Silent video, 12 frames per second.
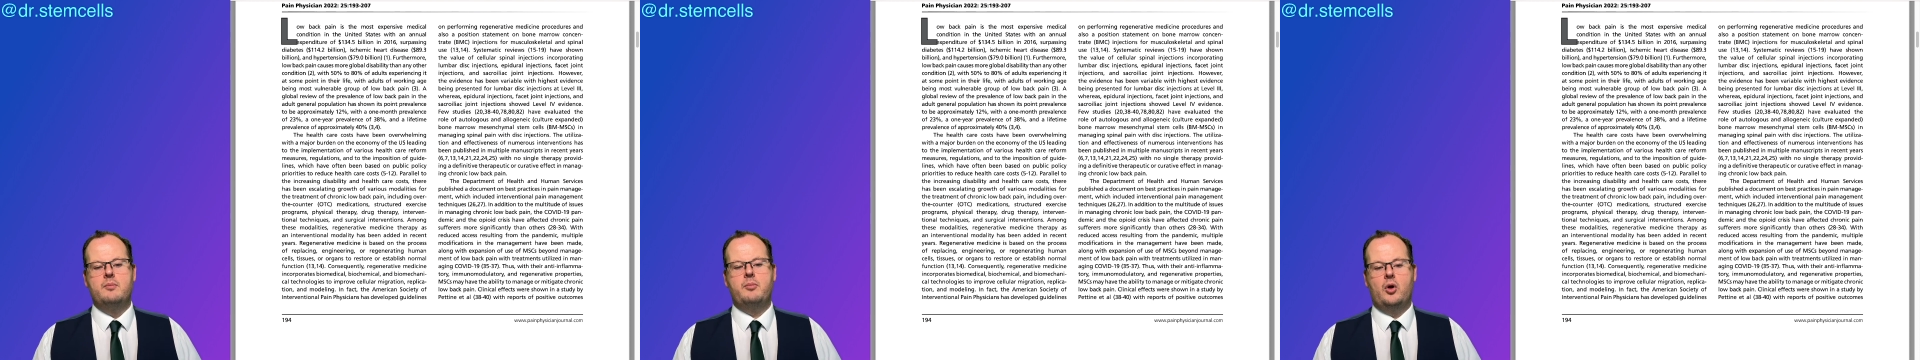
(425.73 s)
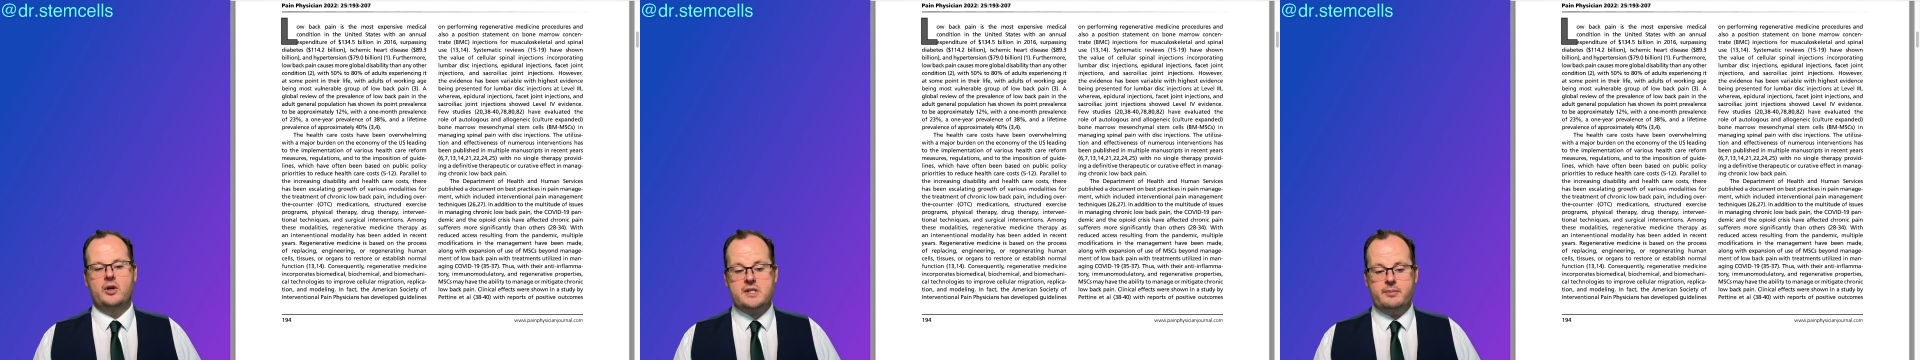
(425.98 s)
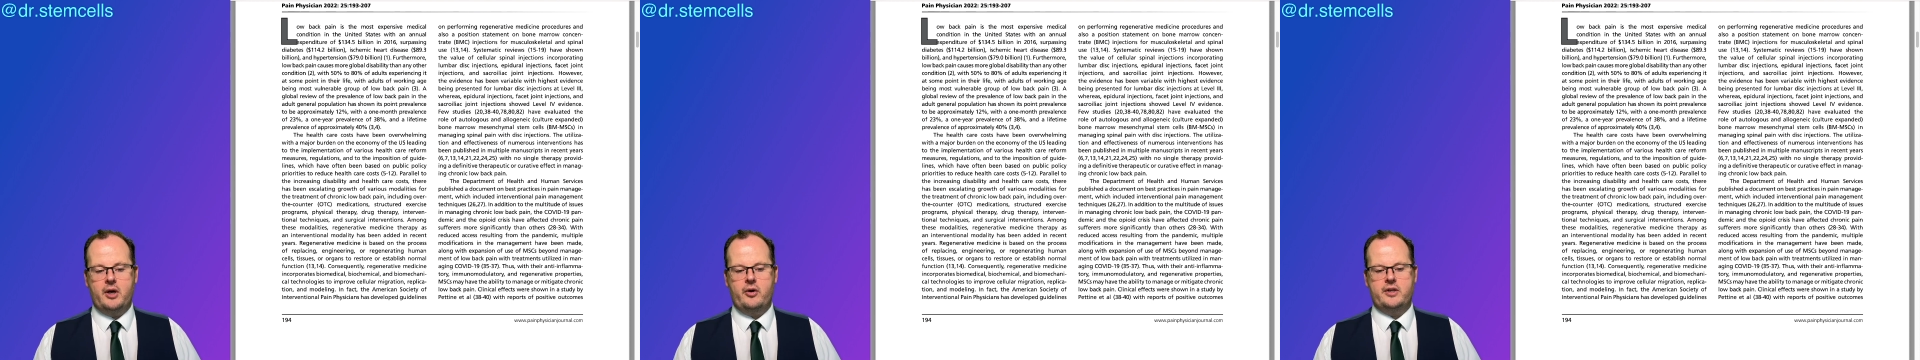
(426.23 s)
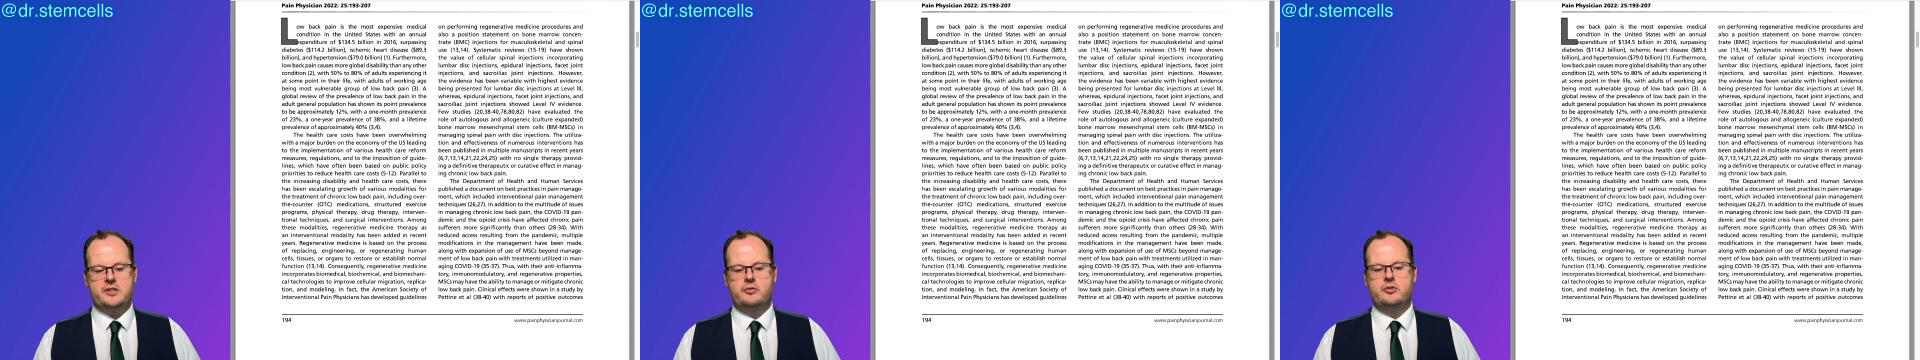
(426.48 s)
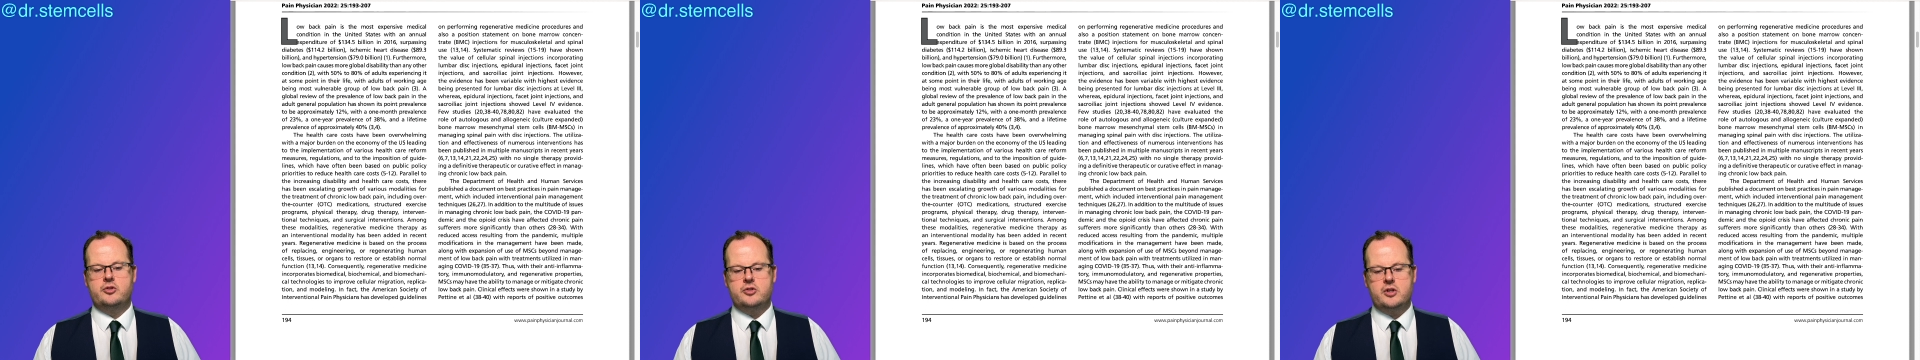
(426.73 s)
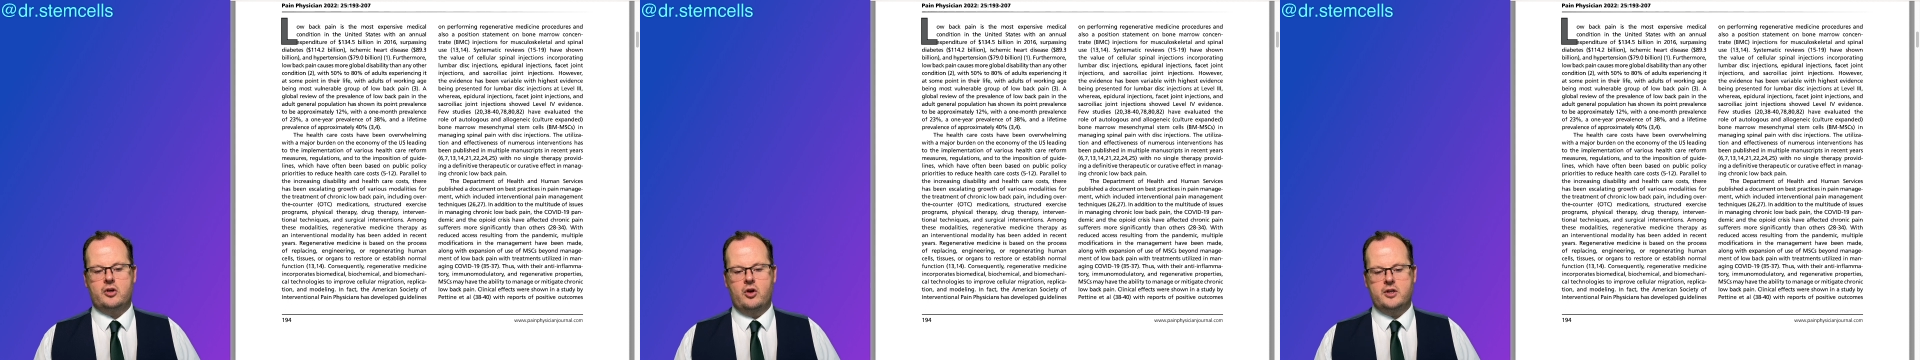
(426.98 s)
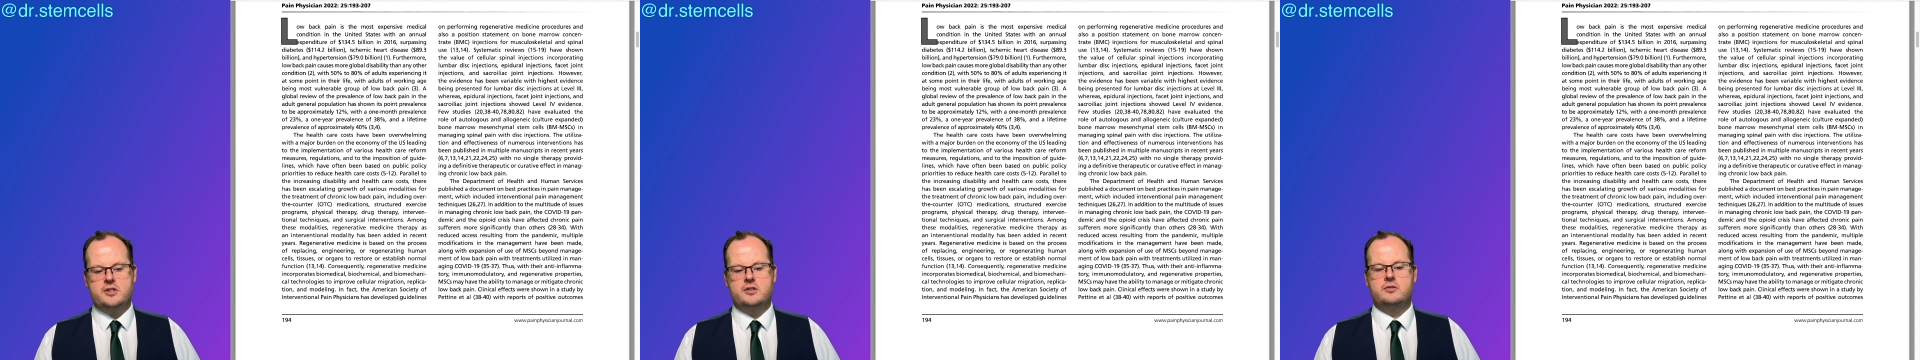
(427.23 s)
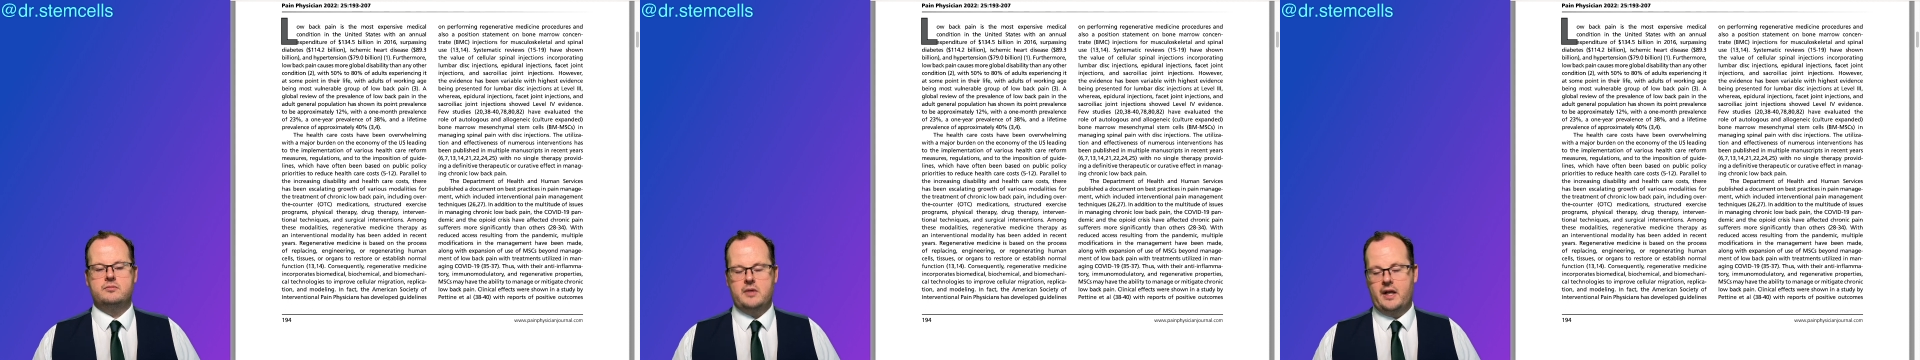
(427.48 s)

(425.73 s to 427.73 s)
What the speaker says: policy priorities to reduce the costs.